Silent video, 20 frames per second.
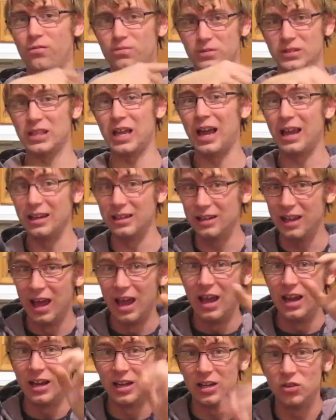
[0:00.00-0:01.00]
sign
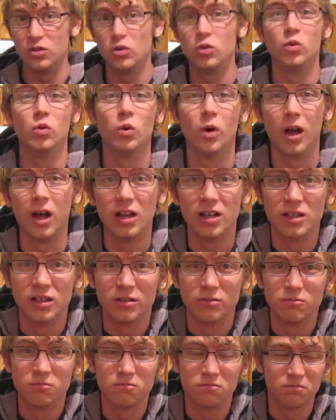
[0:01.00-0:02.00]
into a